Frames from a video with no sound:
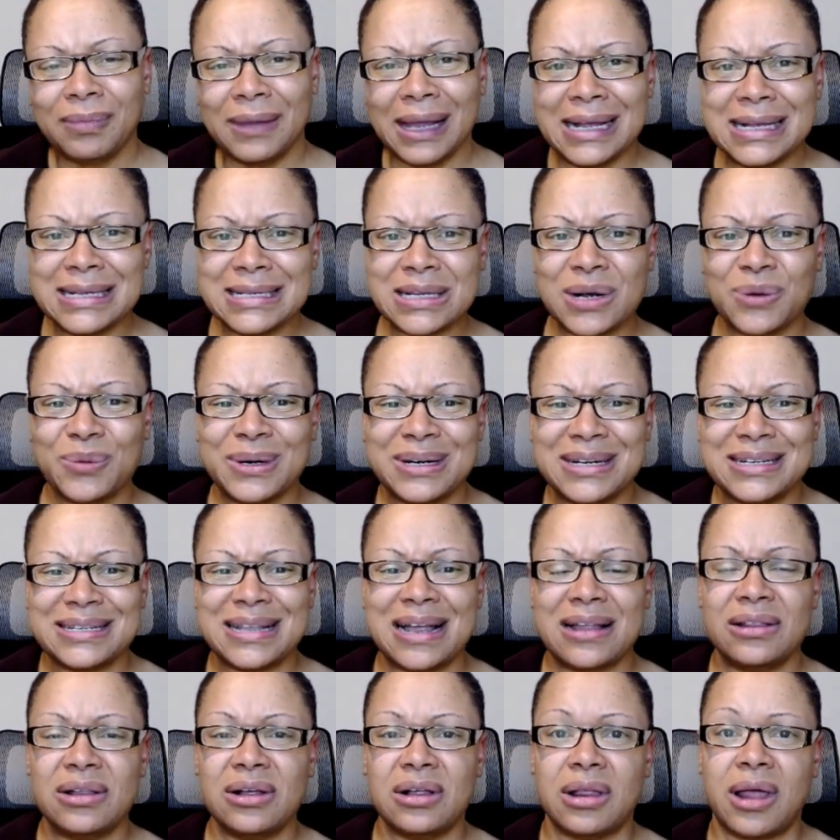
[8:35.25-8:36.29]
And so, what does
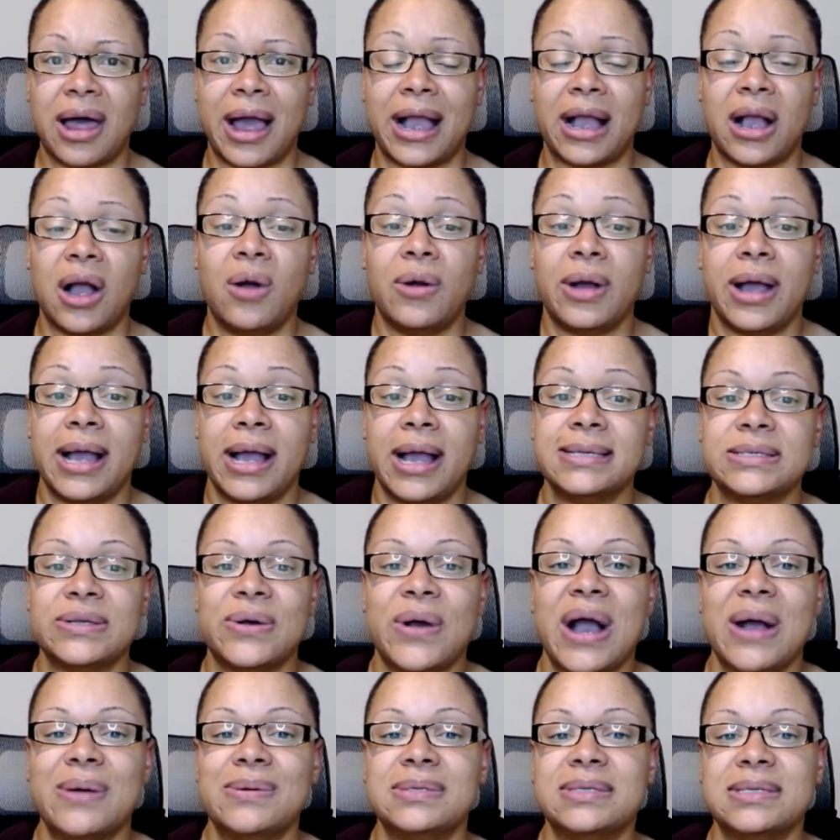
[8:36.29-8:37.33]
that look like? Okay, so
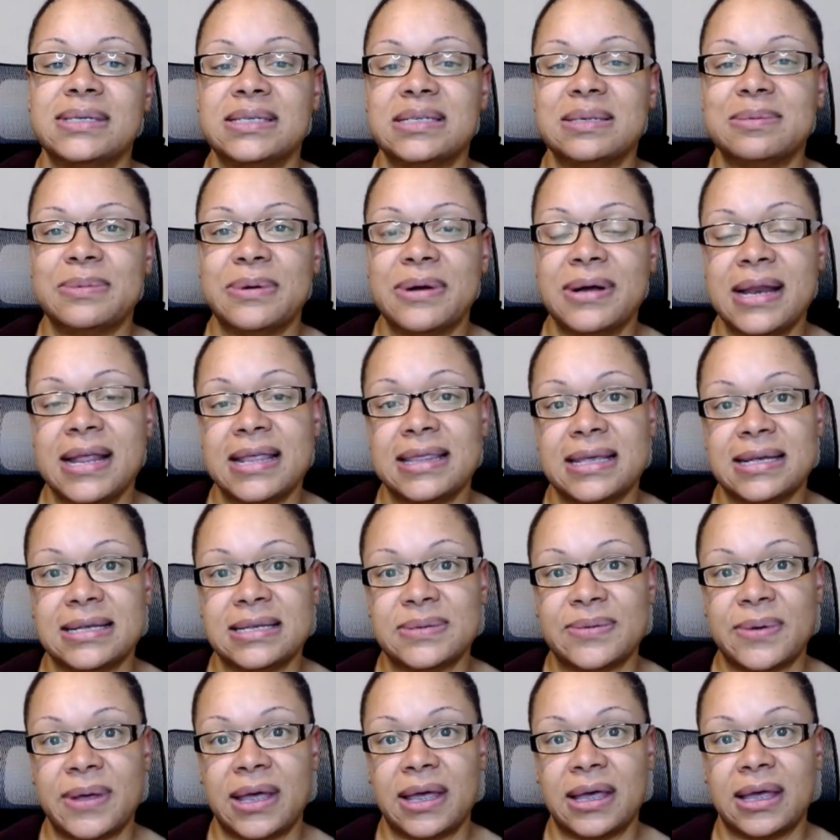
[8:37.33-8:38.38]
I was disappointed
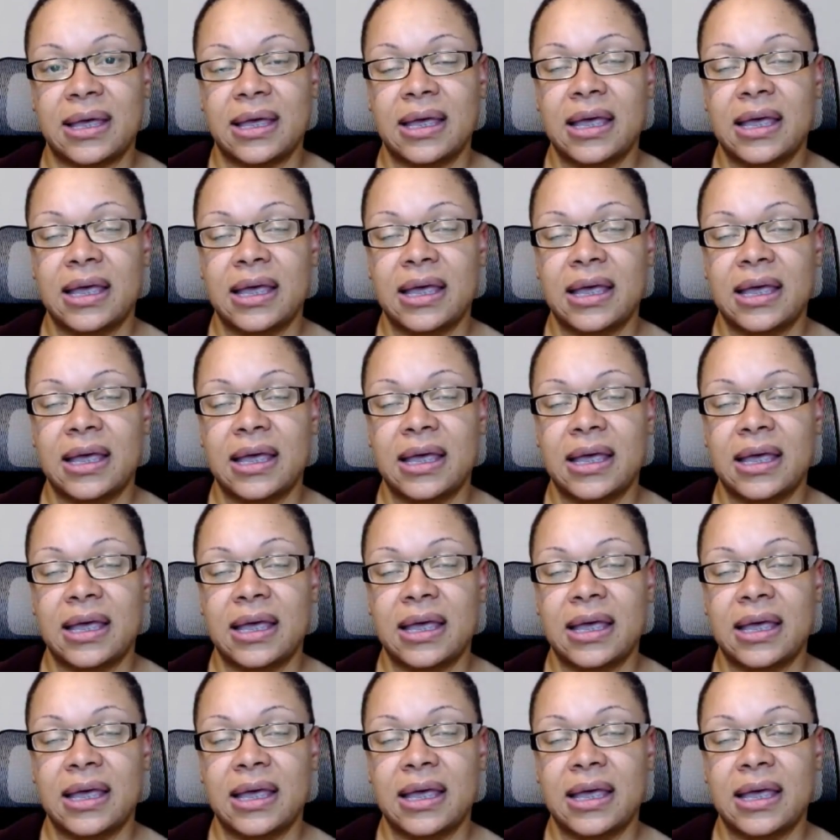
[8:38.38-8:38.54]
this week.